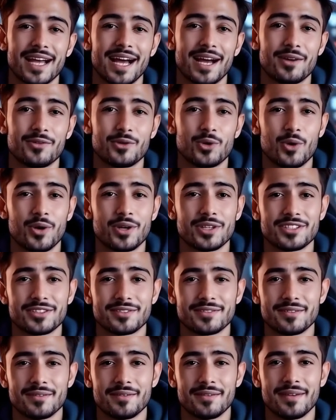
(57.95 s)
and of course,
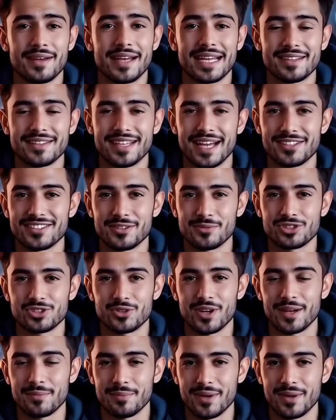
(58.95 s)
hit that subscribe